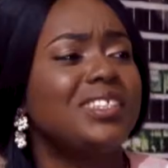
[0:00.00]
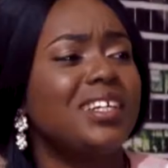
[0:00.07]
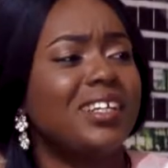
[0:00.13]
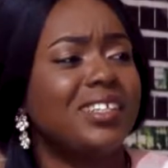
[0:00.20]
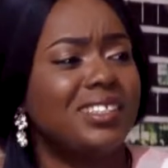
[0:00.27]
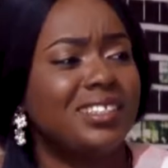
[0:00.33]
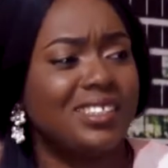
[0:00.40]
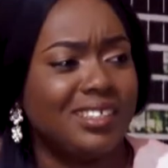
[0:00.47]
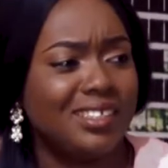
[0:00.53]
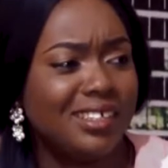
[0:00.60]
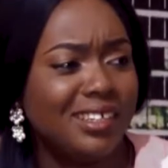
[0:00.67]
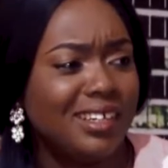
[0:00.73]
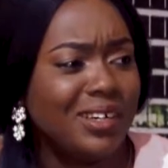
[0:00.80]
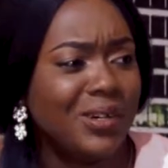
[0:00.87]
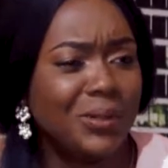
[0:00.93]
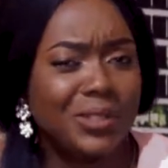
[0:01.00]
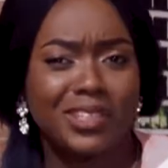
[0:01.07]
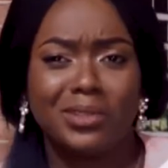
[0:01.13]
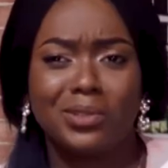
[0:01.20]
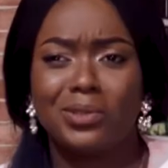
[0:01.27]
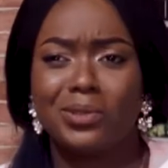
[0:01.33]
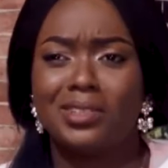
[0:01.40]
dirty.
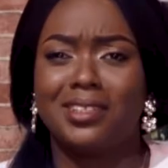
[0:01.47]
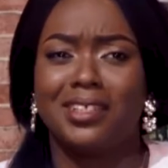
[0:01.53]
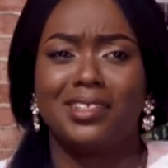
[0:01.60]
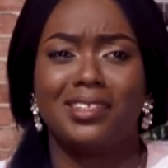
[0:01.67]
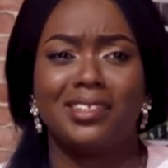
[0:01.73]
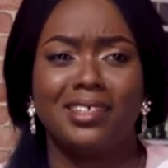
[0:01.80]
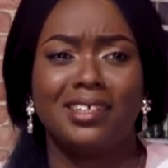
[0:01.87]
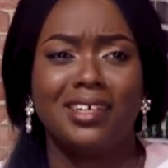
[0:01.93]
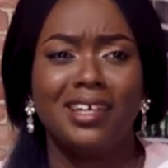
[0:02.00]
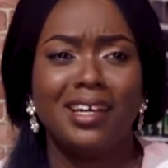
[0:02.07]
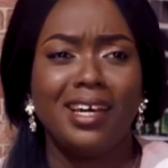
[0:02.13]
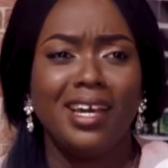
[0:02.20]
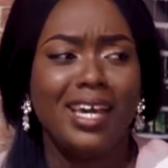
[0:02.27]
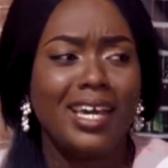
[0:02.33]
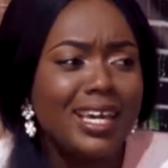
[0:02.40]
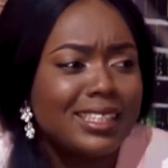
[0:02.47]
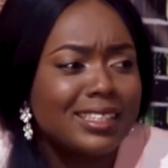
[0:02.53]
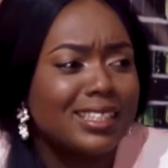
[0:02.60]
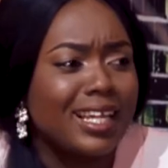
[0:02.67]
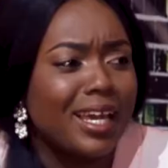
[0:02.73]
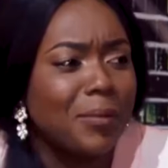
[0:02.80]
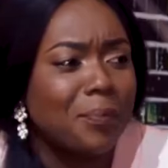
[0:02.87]
She's too dirty. He
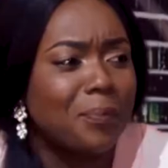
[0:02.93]
eats like a